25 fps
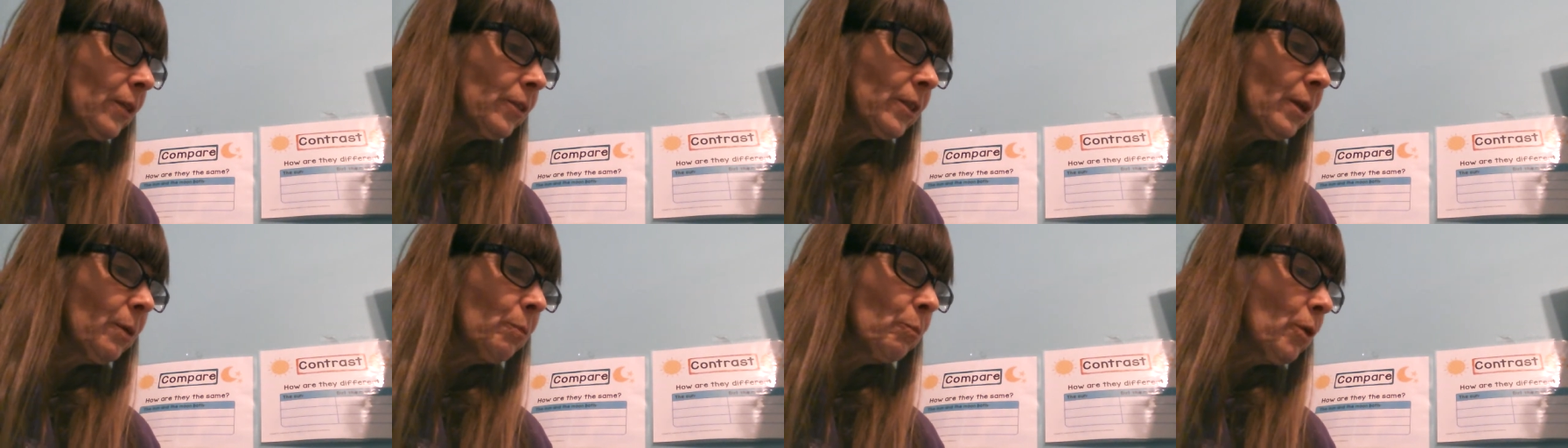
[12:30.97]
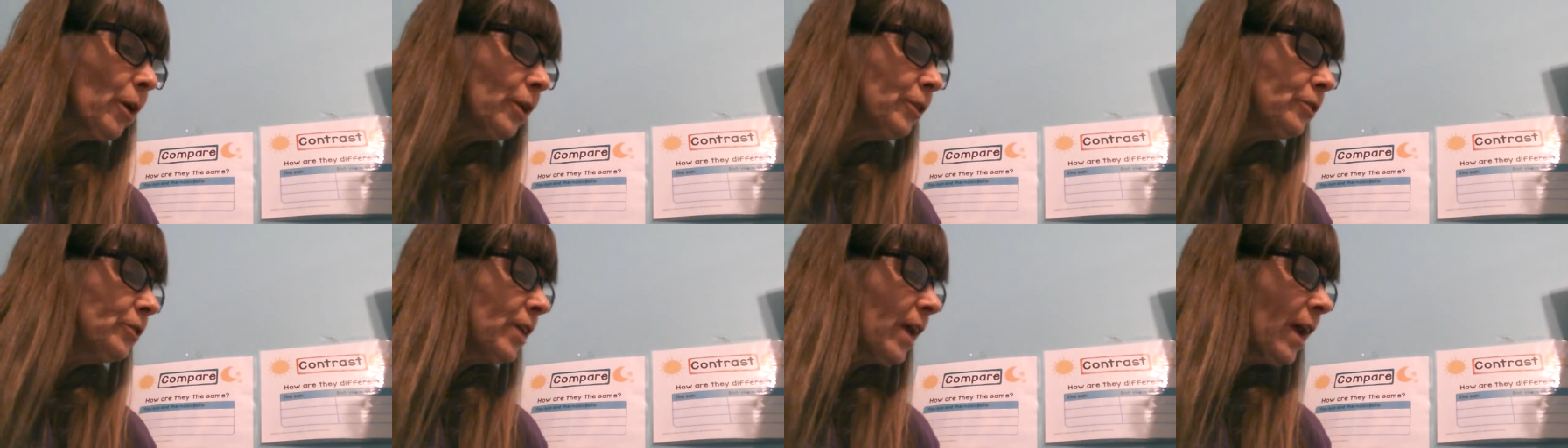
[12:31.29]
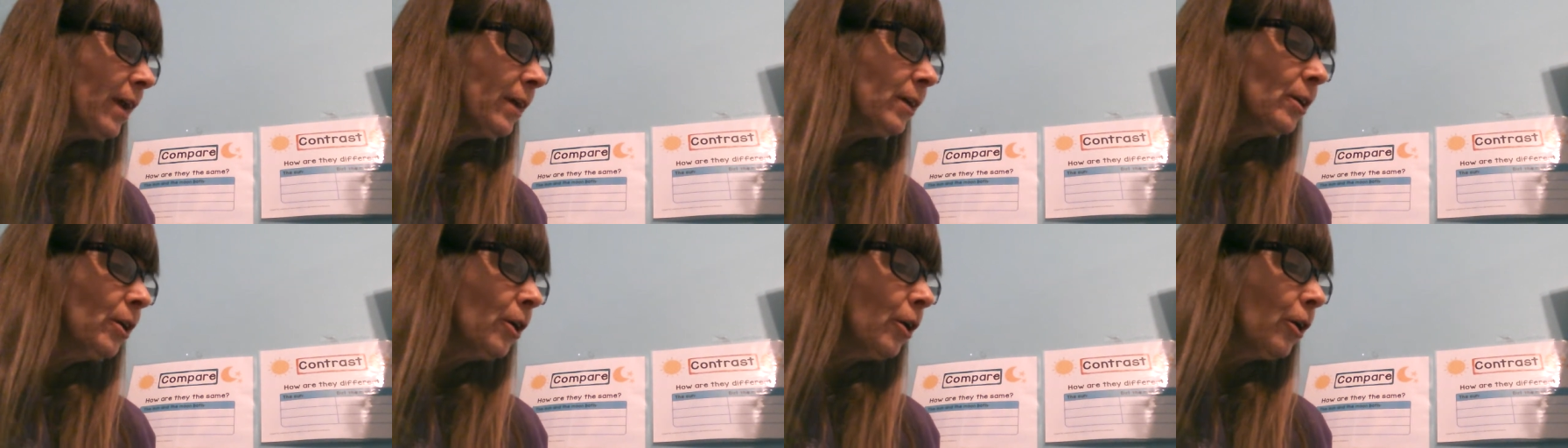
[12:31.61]
Then one
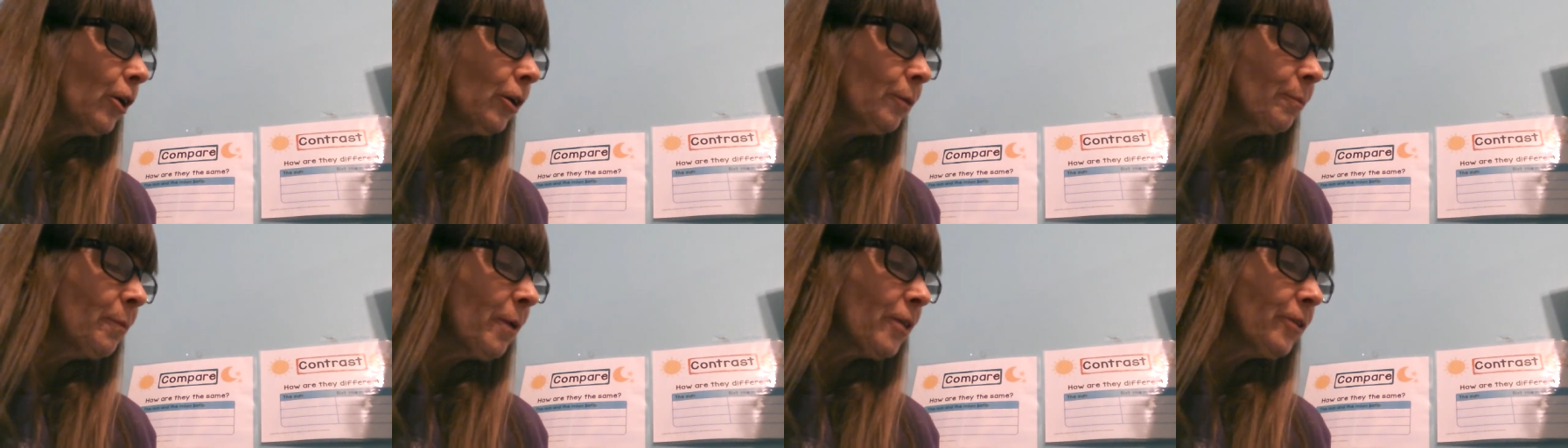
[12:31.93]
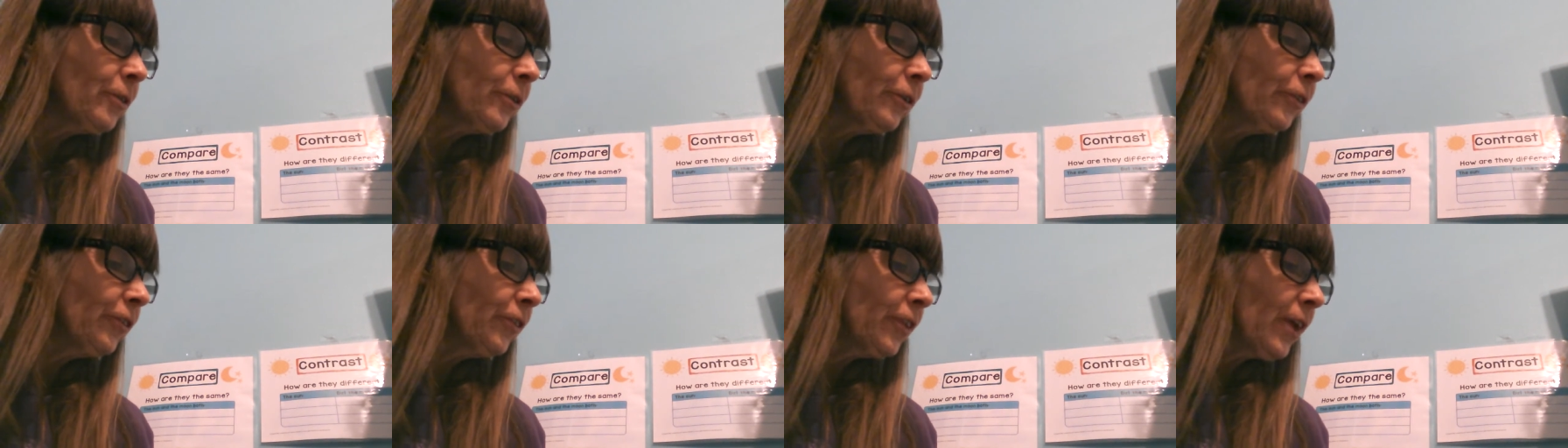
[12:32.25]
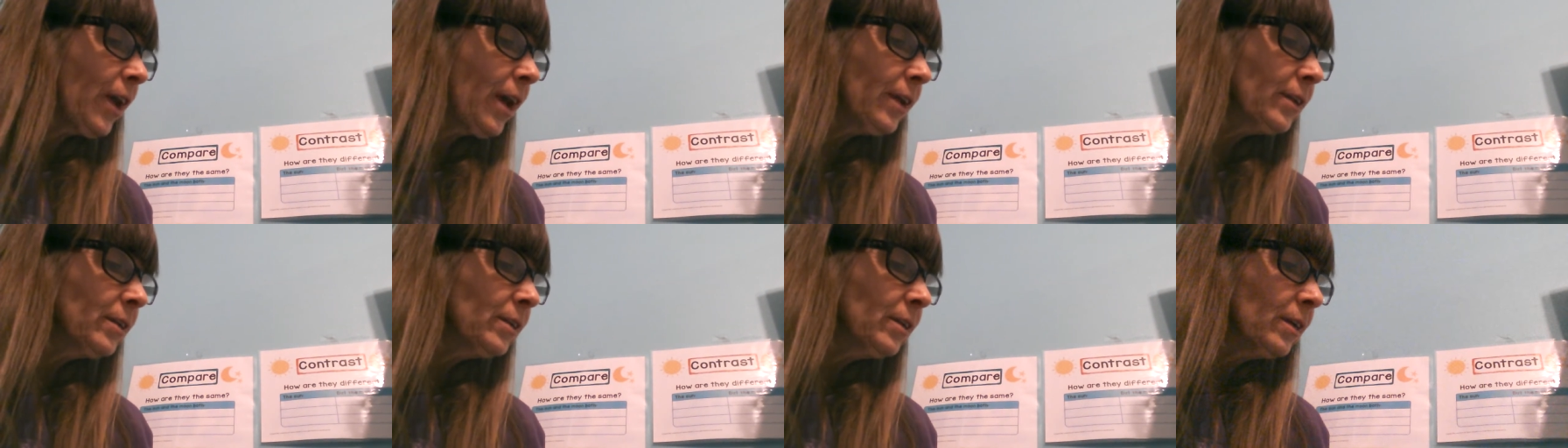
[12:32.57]
day her mother
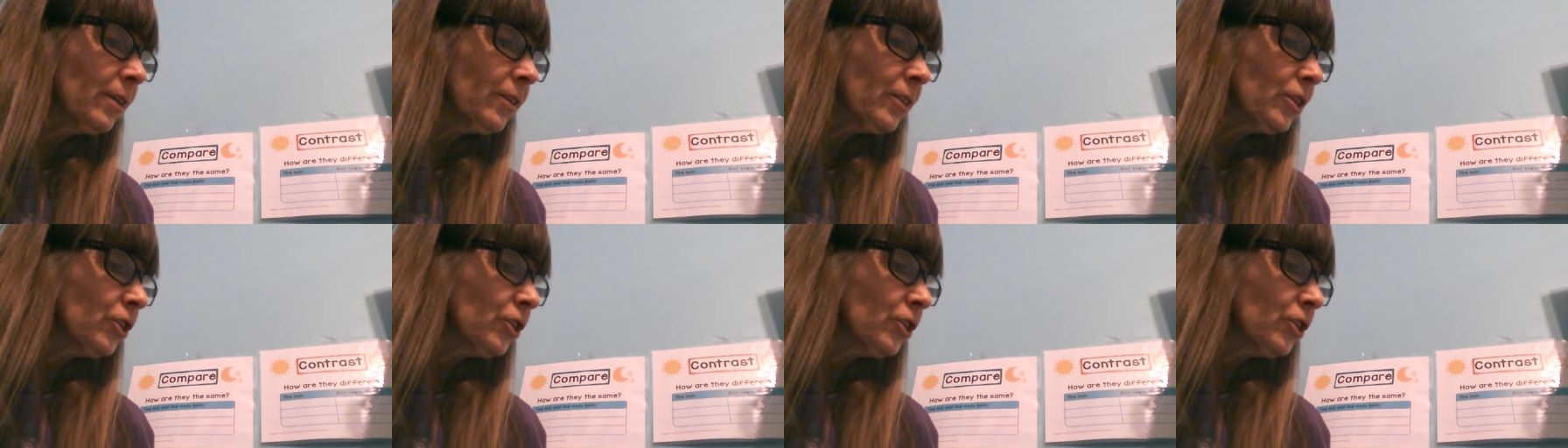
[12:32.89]
said